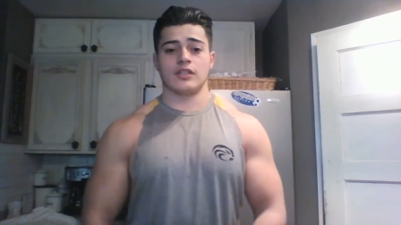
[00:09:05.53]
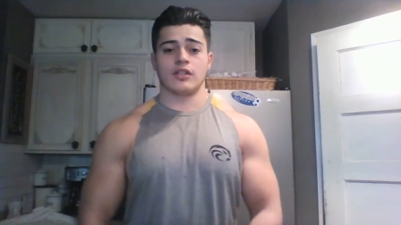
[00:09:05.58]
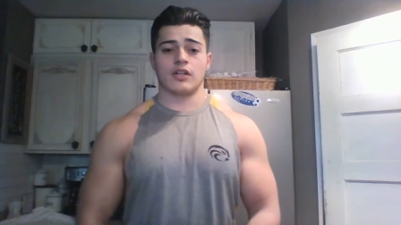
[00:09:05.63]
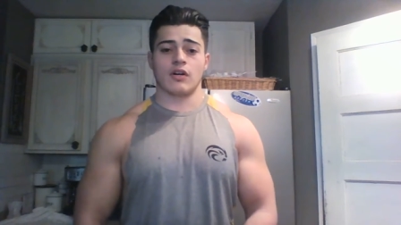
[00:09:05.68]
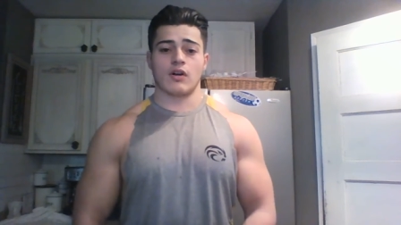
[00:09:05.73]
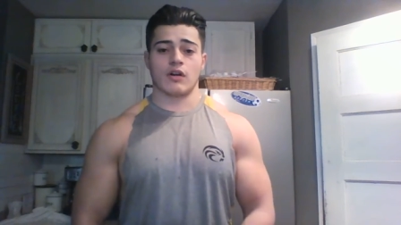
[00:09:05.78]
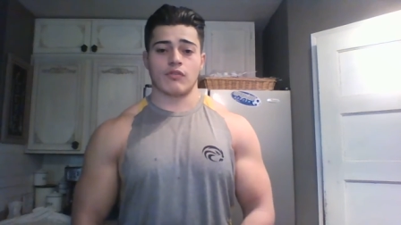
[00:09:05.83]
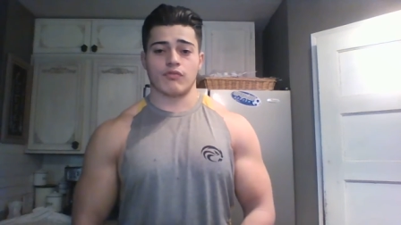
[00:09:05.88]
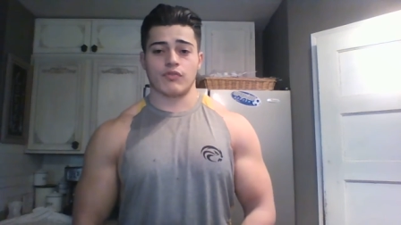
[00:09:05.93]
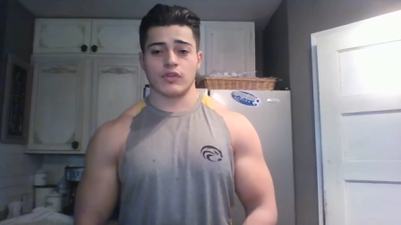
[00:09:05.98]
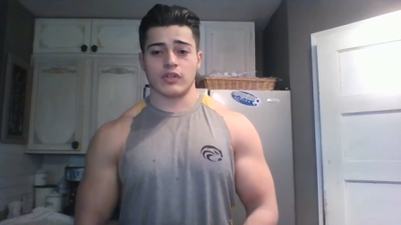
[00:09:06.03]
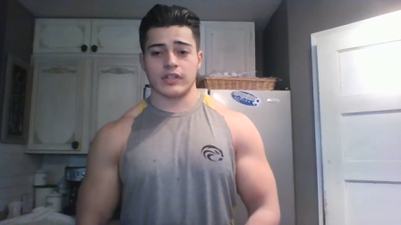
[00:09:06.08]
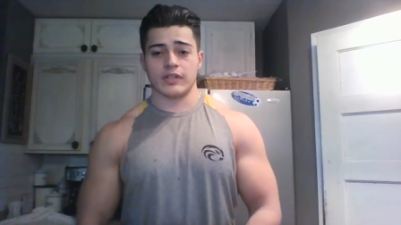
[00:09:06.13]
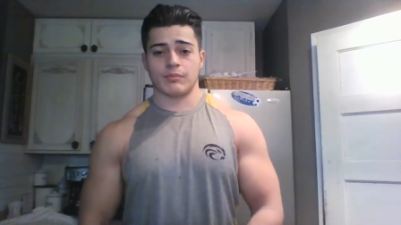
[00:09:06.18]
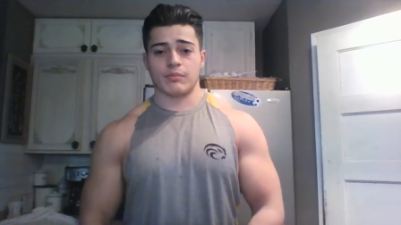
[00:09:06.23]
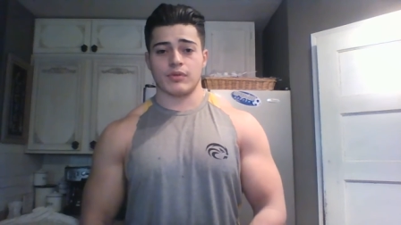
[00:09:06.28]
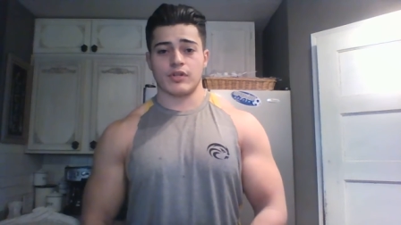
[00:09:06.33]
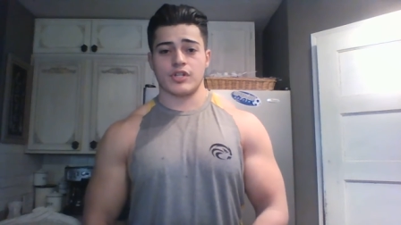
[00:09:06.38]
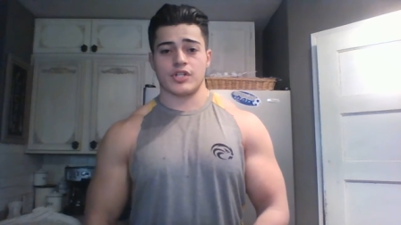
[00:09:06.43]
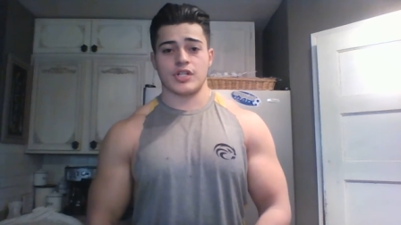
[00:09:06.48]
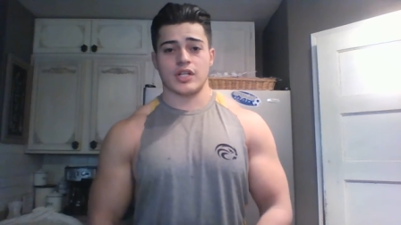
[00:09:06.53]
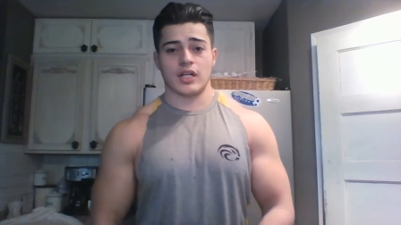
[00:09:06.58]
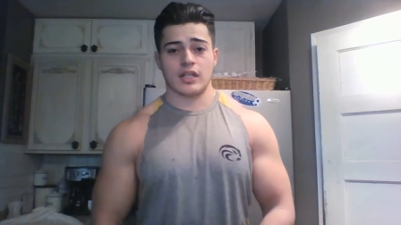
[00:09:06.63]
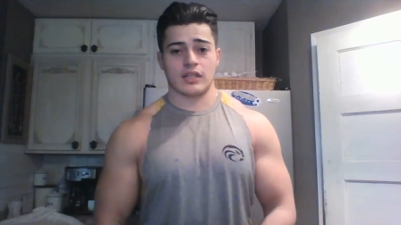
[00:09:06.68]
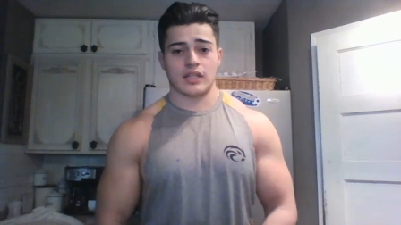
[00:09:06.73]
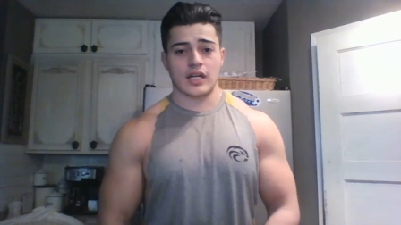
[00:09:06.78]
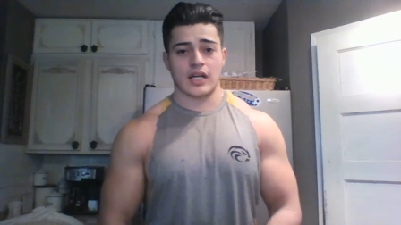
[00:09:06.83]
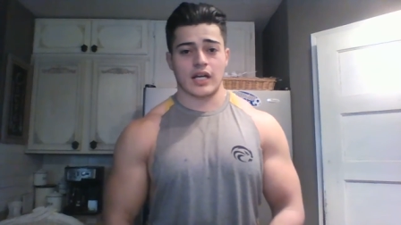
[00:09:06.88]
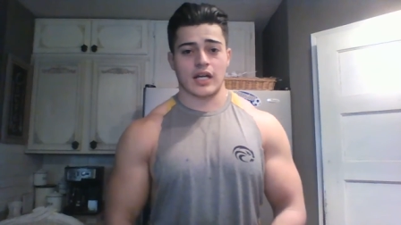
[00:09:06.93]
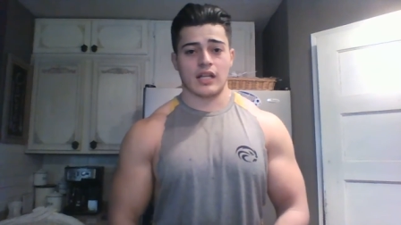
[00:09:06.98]
I really
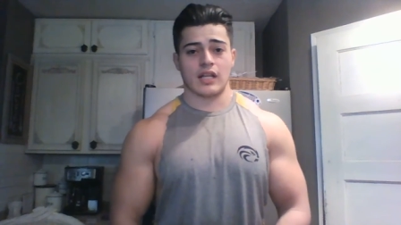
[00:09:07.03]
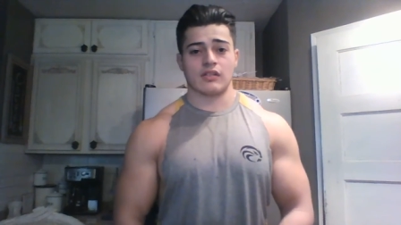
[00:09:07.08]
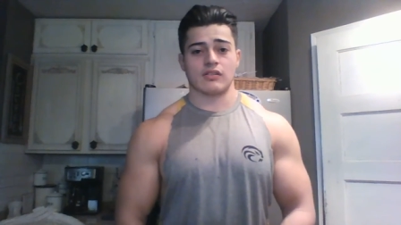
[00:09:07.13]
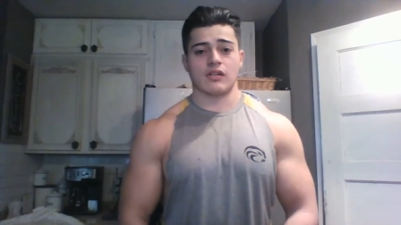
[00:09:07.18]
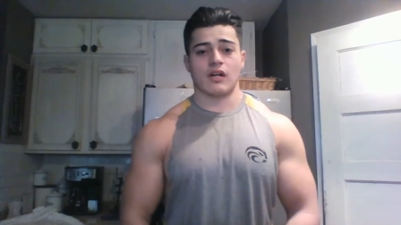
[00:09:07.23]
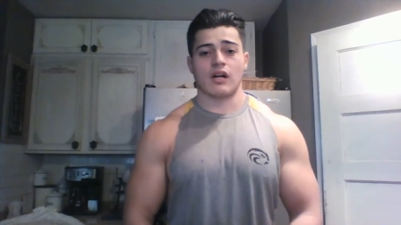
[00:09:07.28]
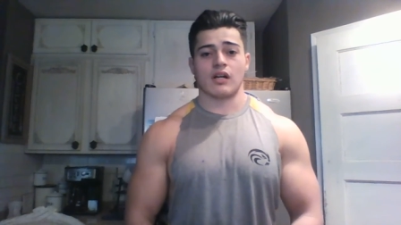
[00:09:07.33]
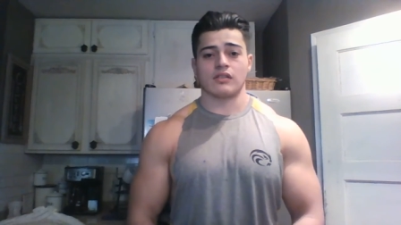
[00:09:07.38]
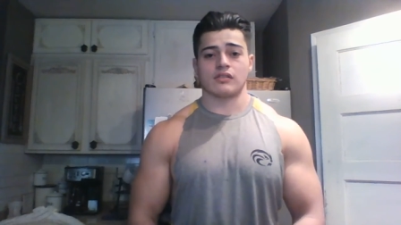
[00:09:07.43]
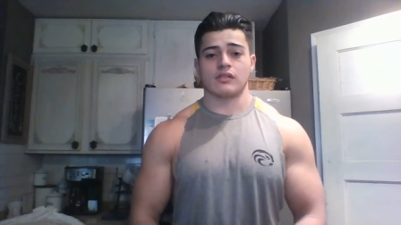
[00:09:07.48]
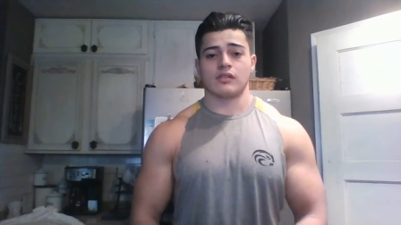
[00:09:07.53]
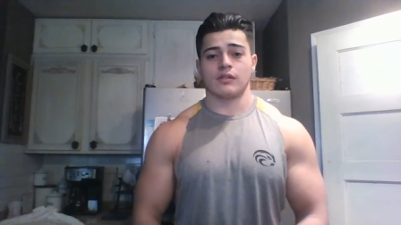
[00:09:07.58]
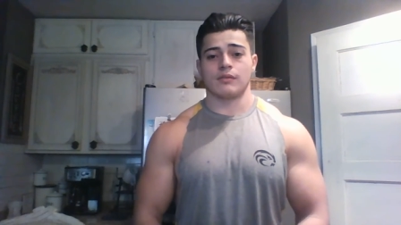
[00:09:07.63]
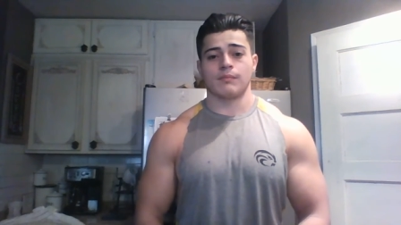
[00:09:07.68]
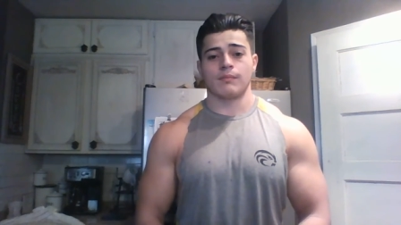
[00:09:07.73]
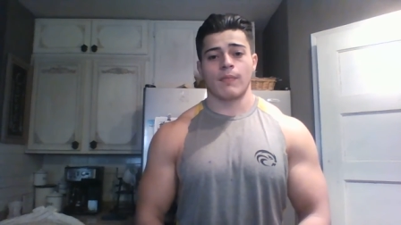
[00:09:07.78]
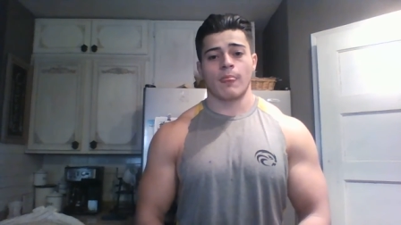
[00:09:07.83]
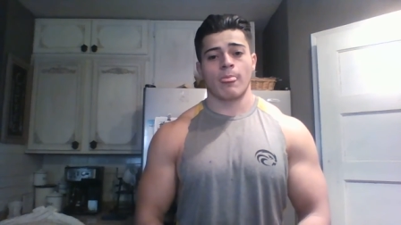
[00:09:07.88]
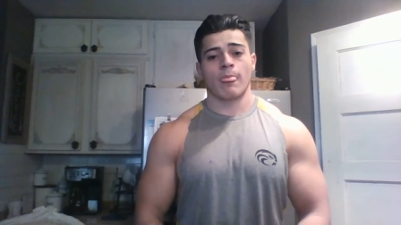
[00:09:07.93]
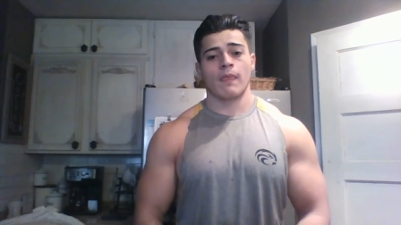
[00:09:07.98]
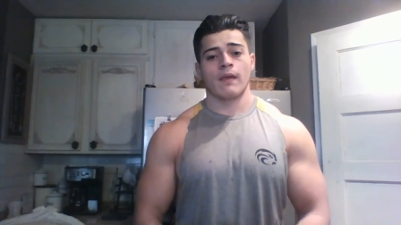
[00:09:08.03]
appreciate that. It's awesome.